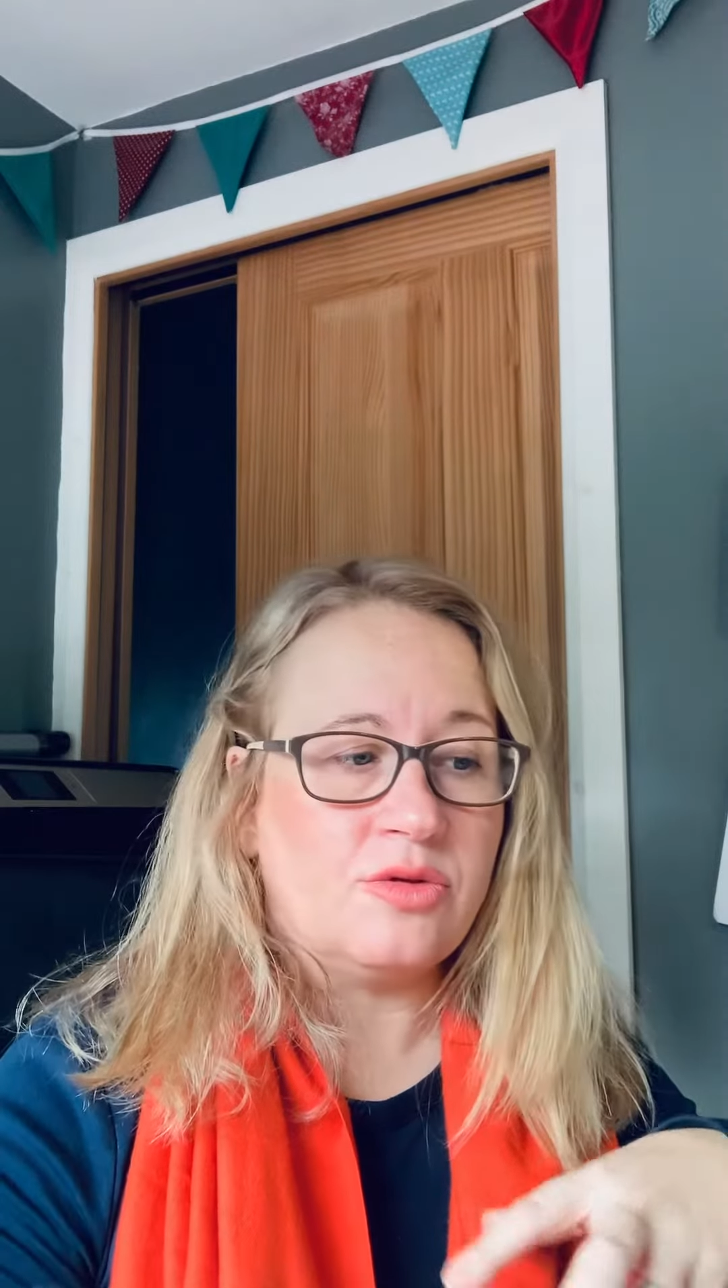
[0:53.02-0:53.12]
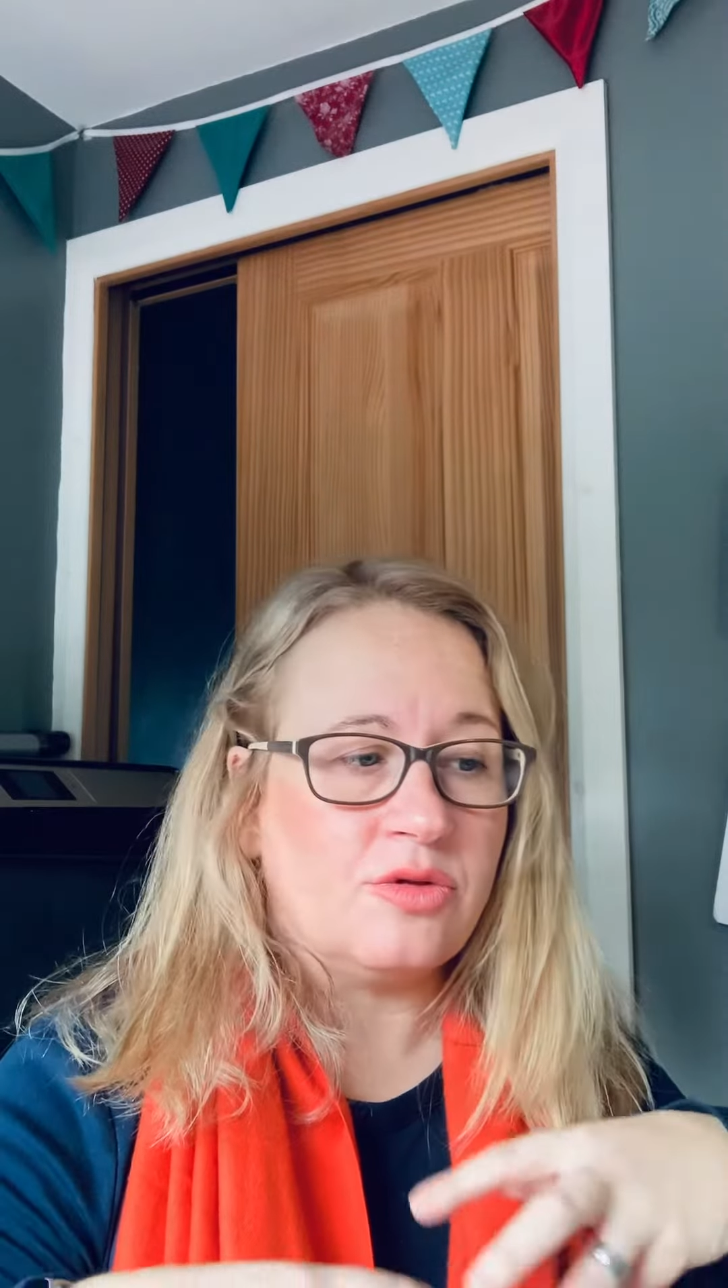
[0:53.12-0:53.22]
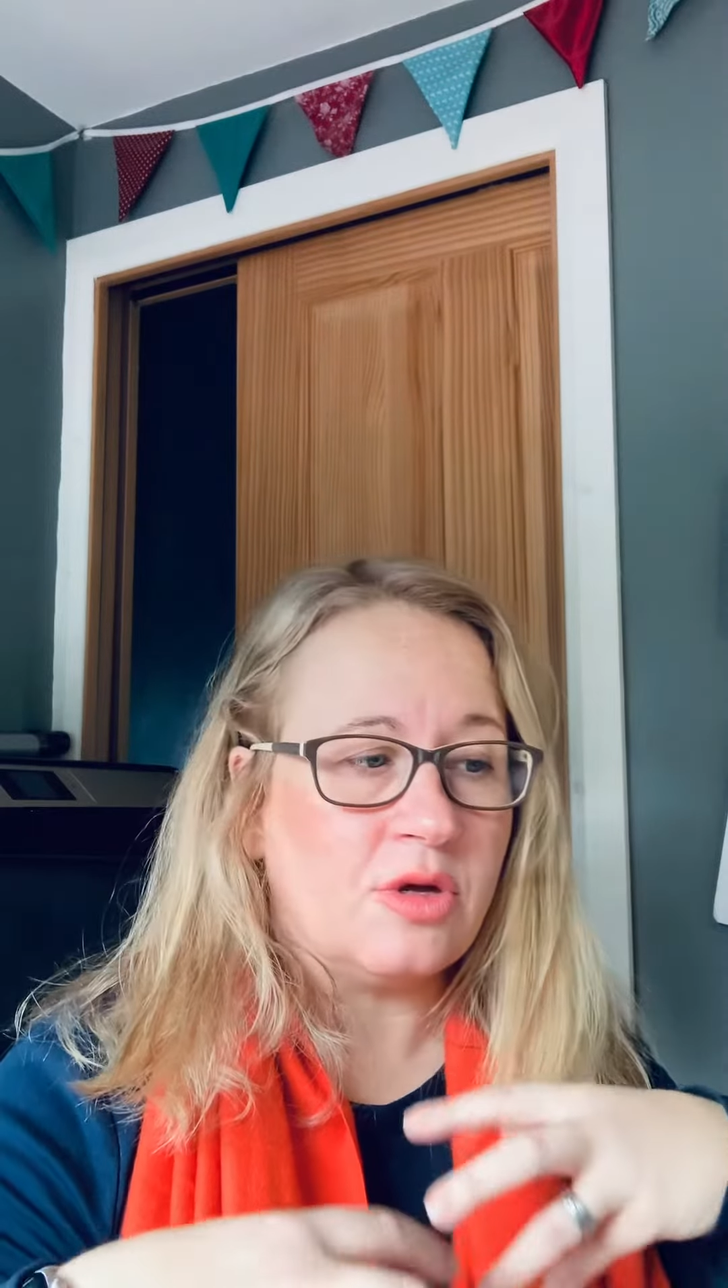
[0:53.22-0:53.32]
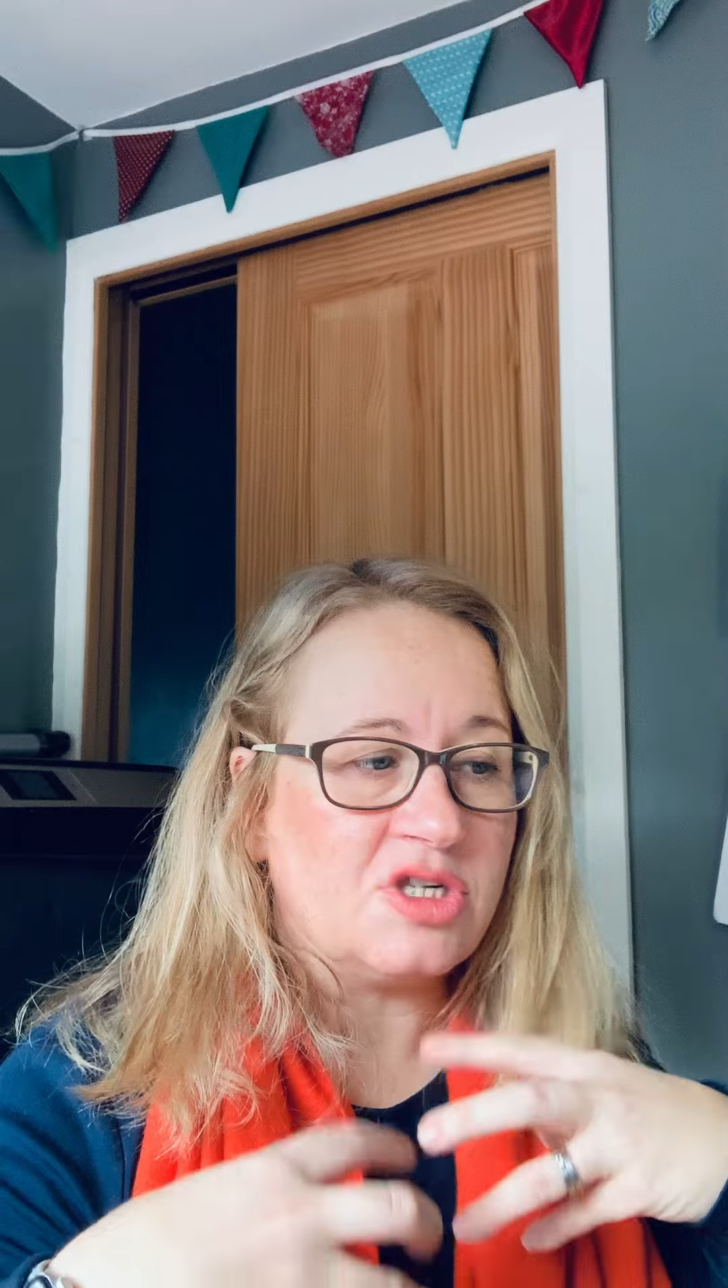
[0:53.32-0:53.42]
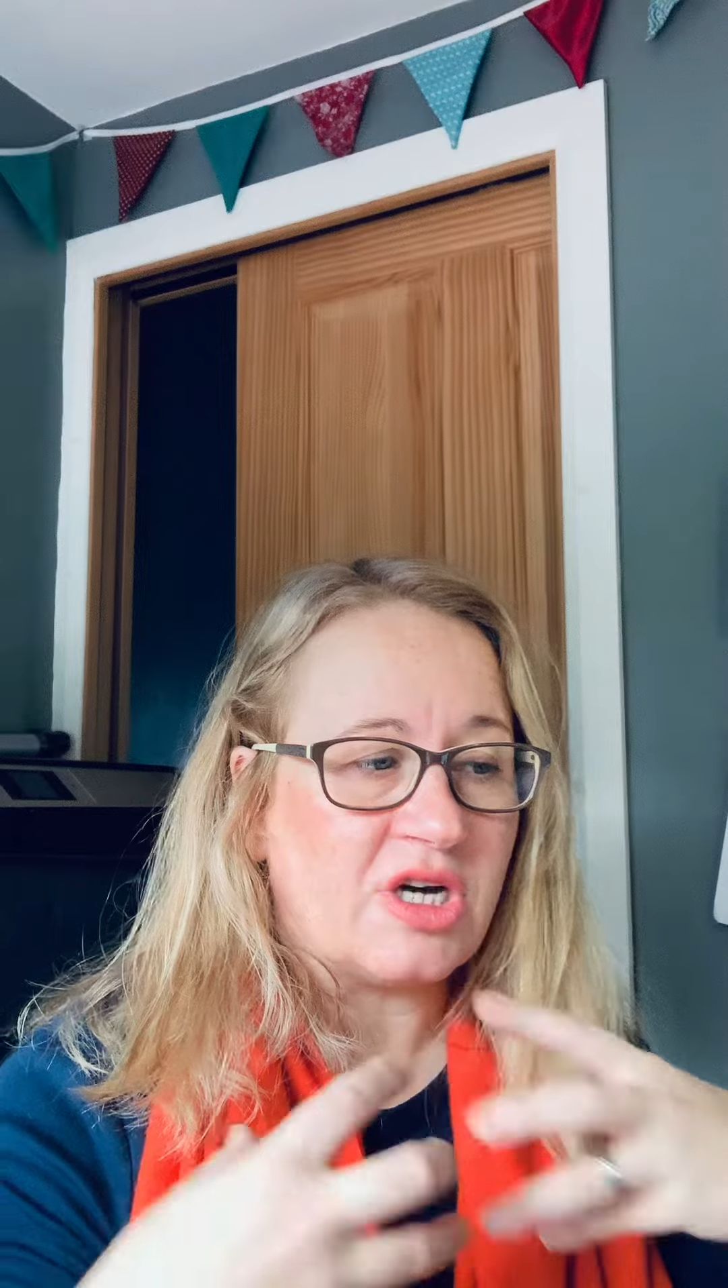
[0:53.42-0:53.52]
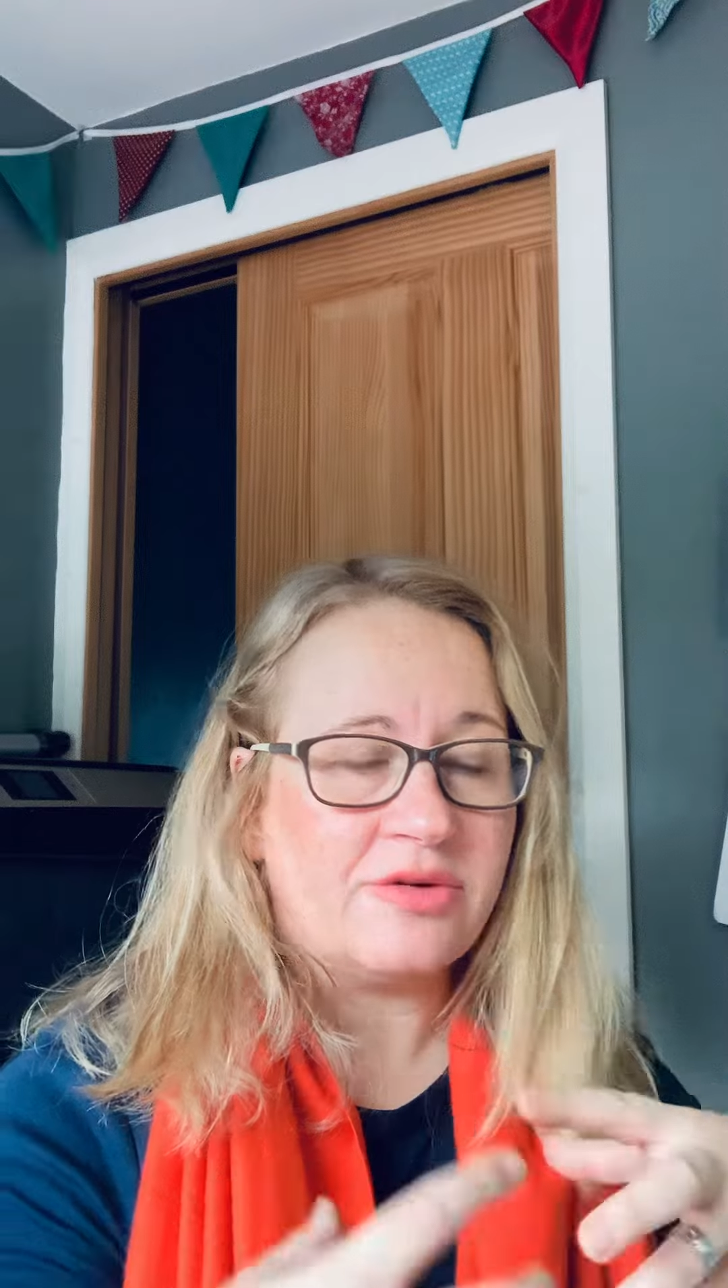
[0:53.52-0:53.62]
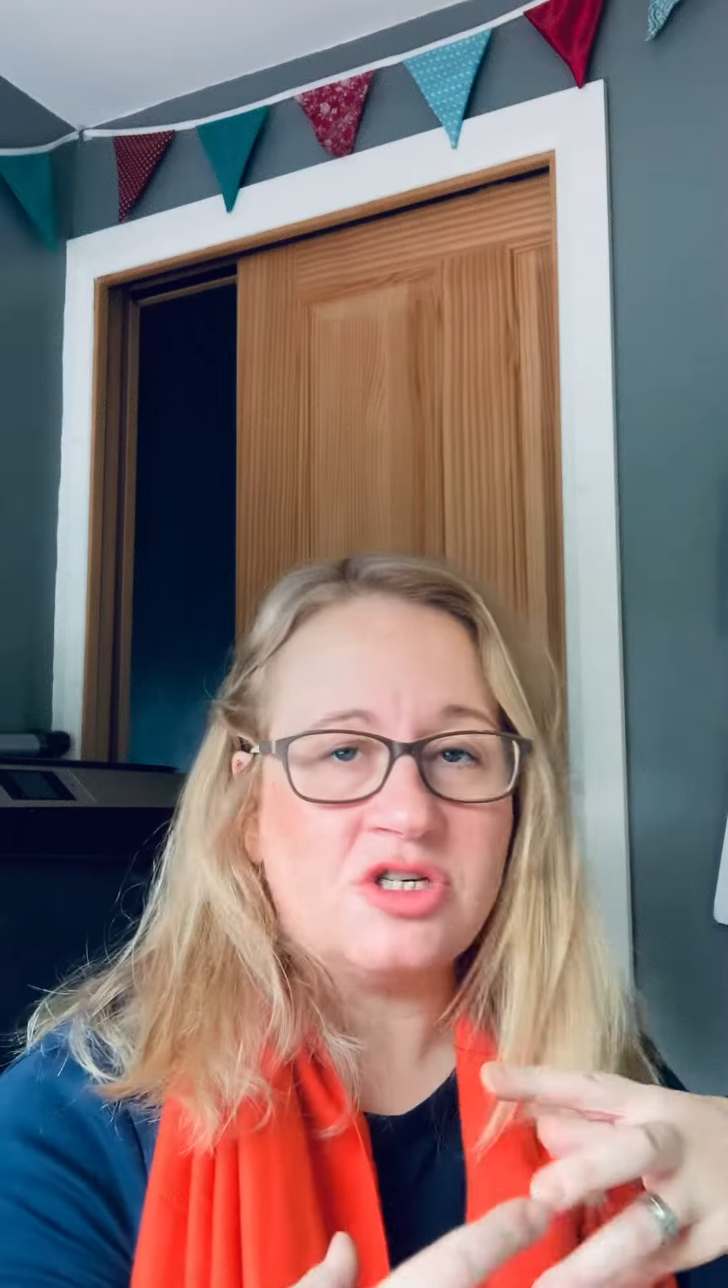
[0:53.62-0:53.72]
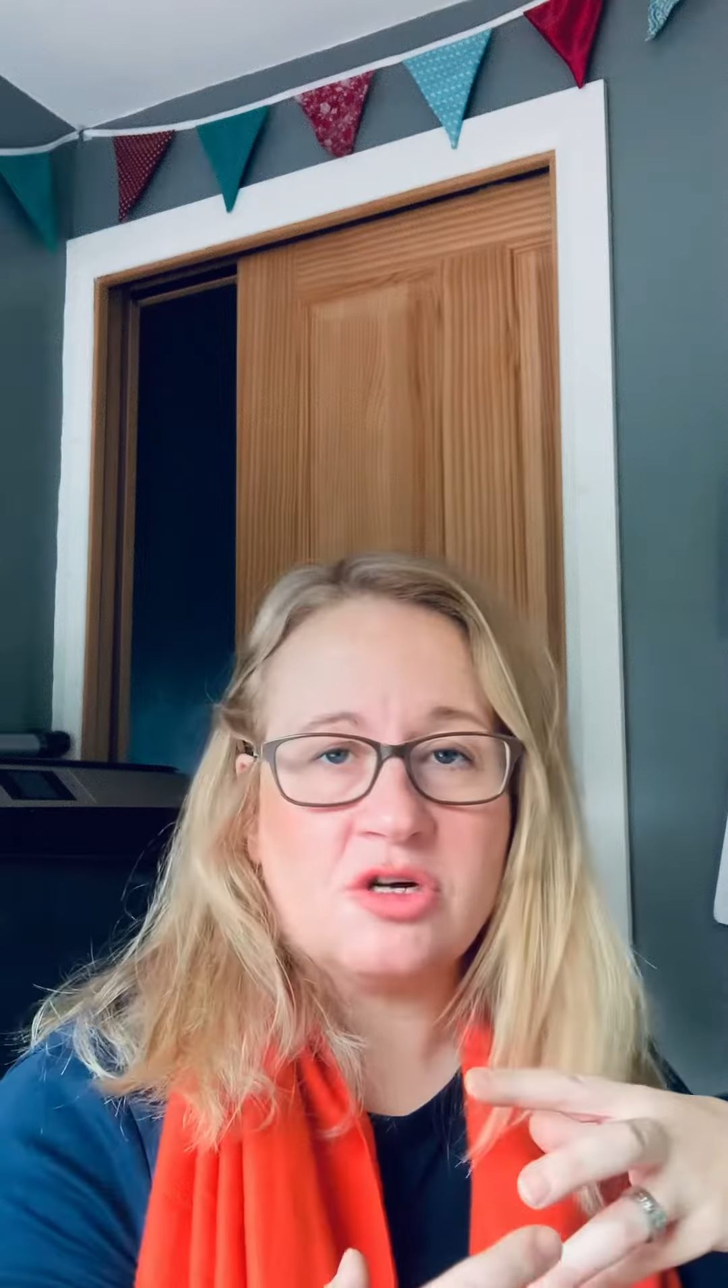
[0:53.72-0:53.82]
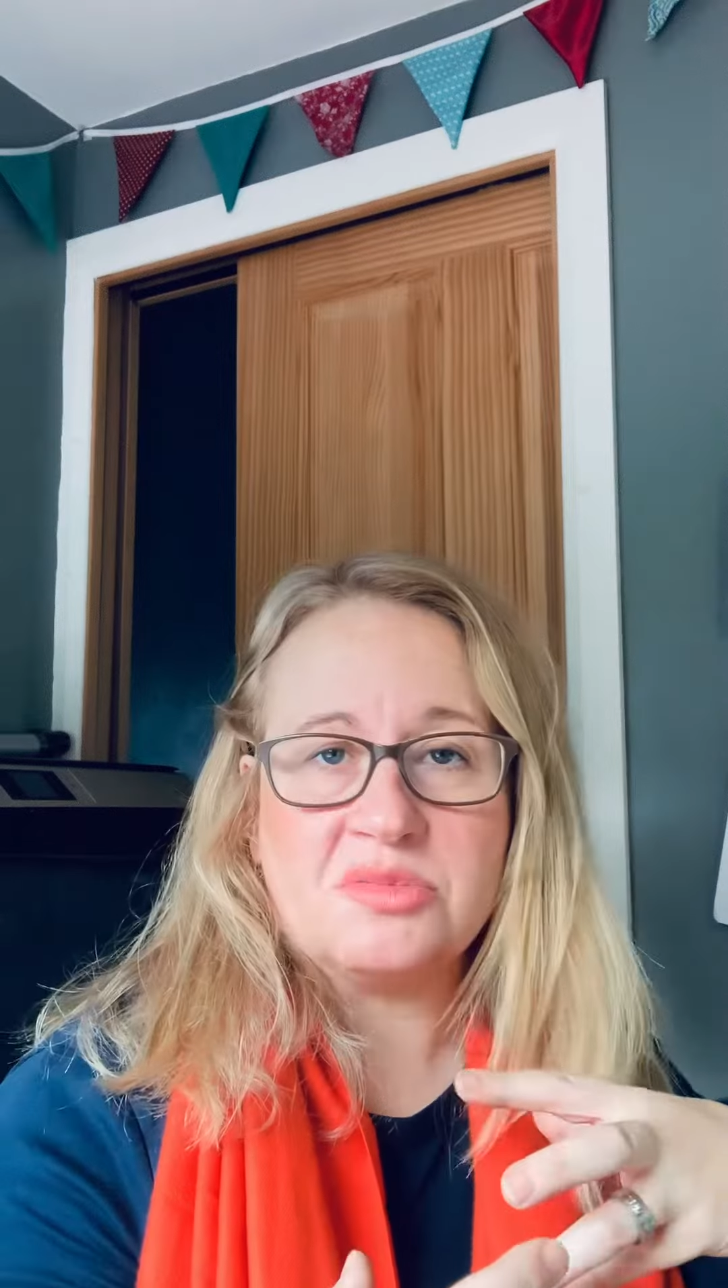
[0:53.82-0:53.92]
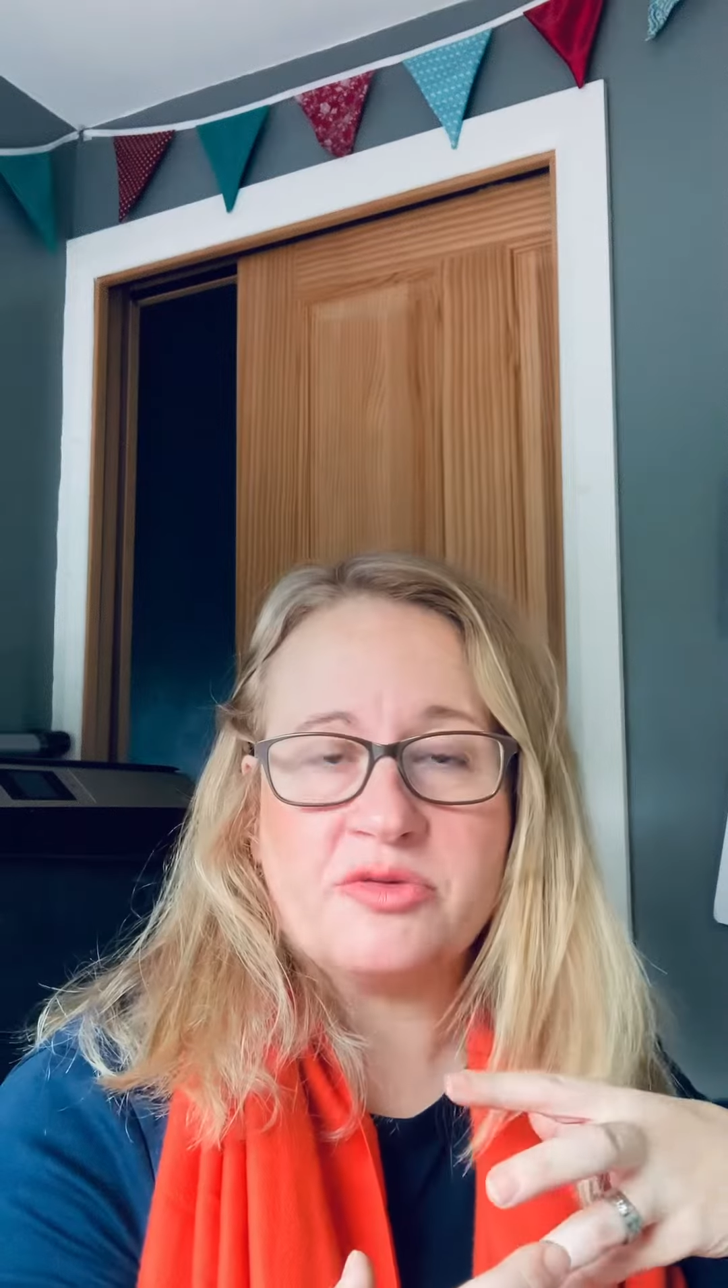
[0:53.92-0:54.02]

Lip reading: the charity shops